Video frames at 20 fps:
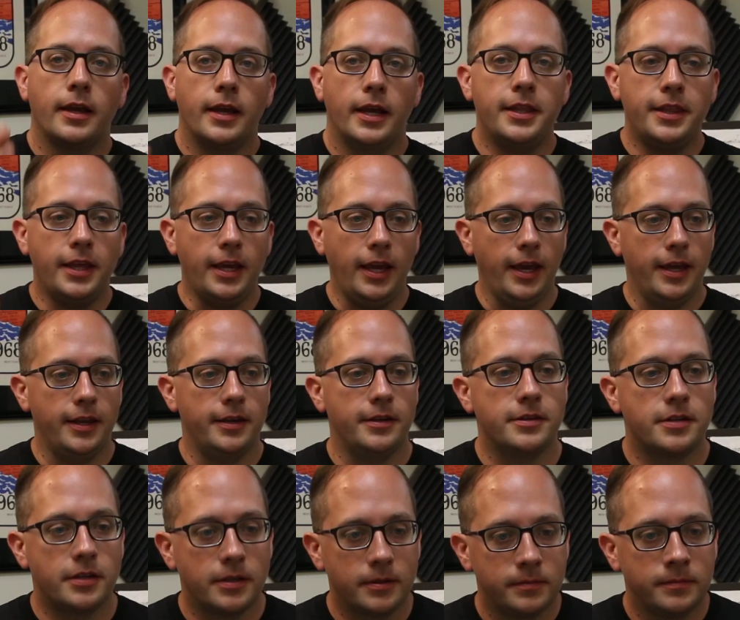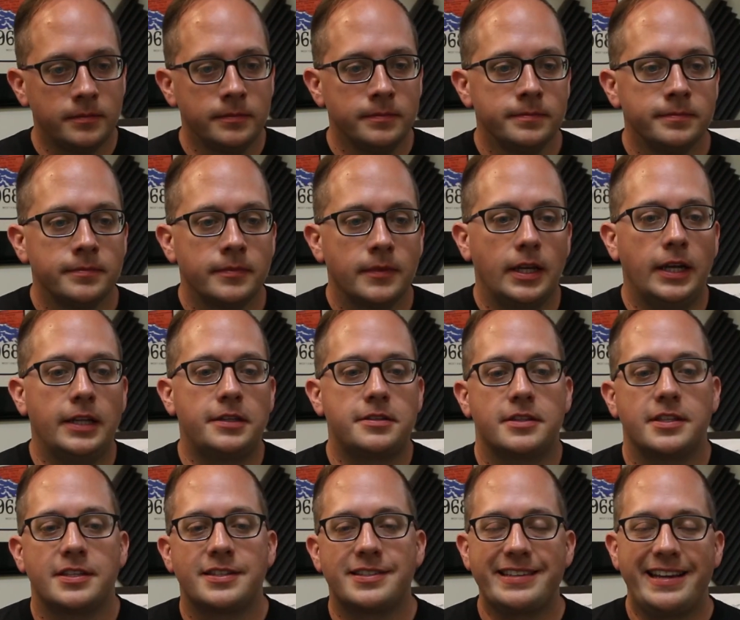In the end, it's
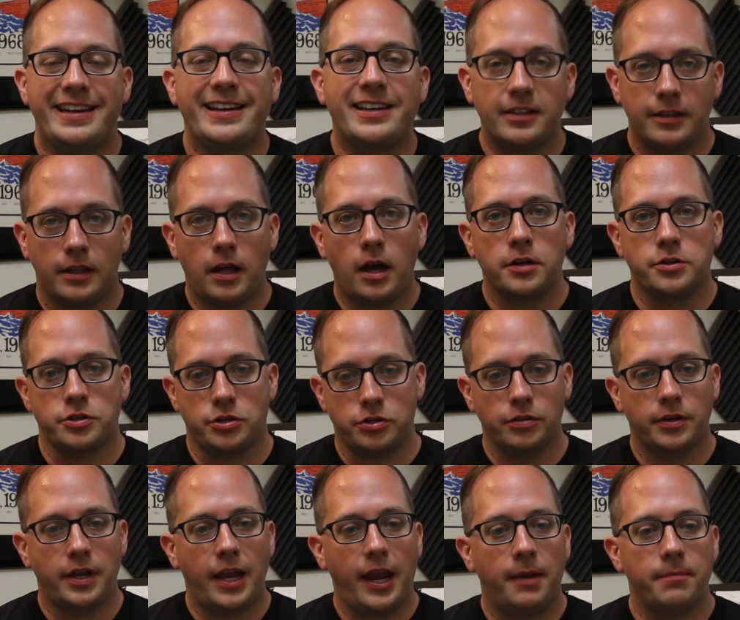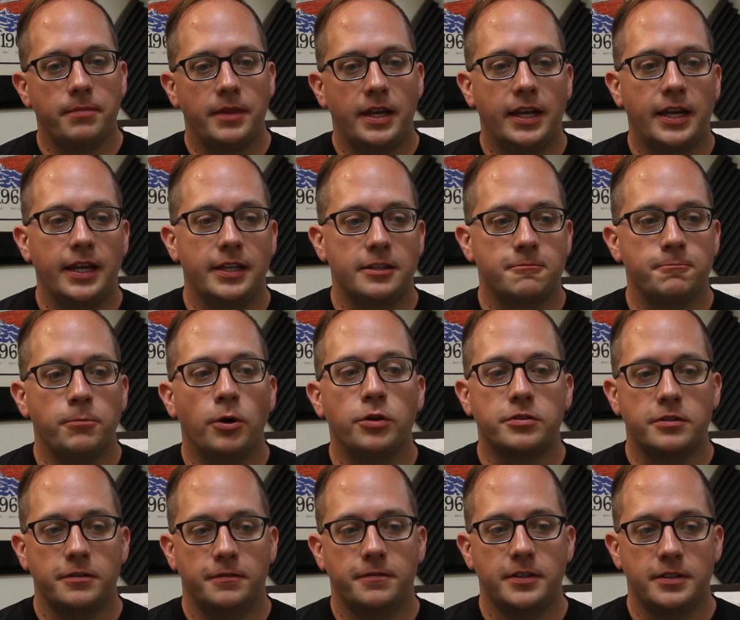the psychological game that gets
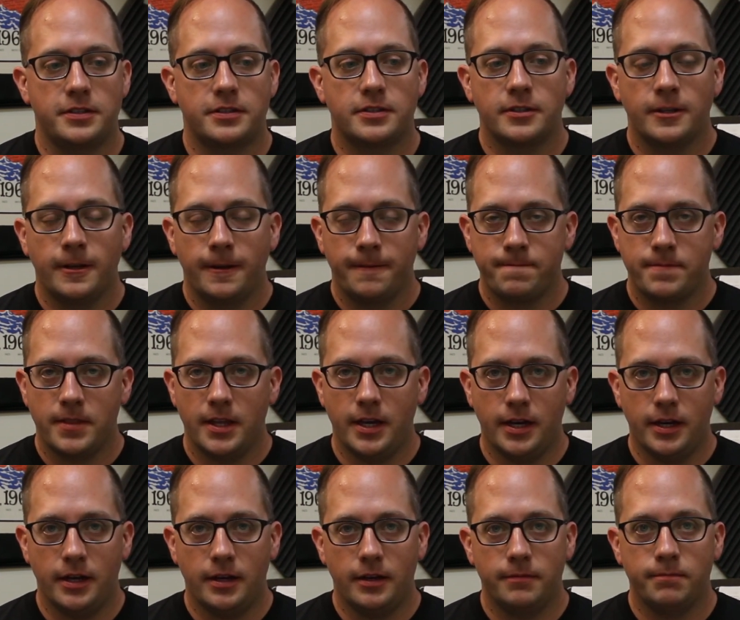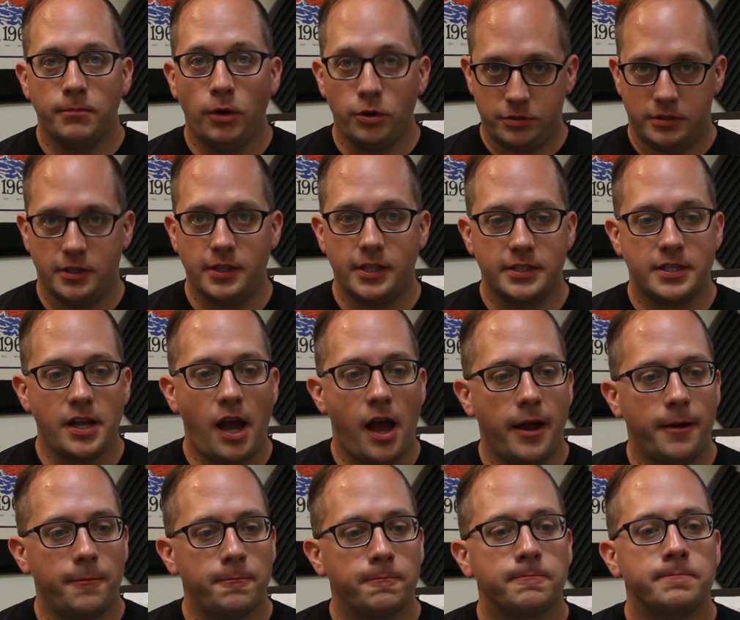most of us most of the
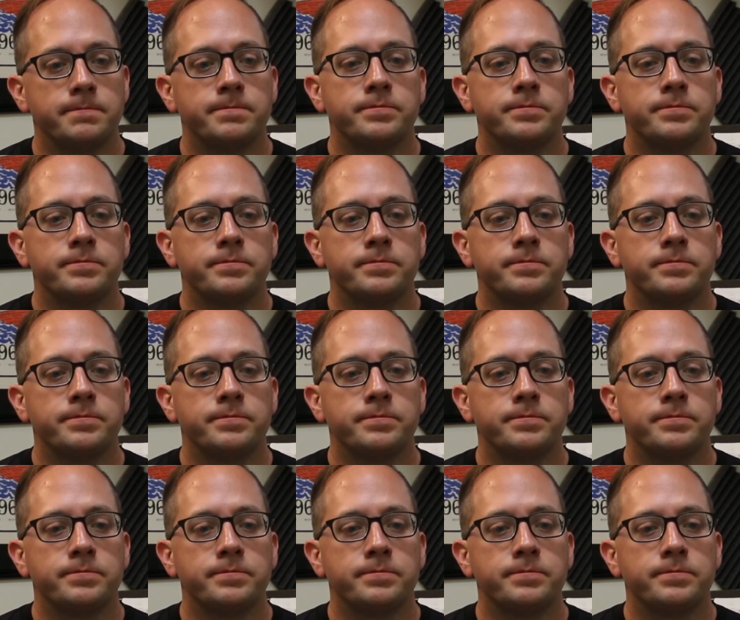time.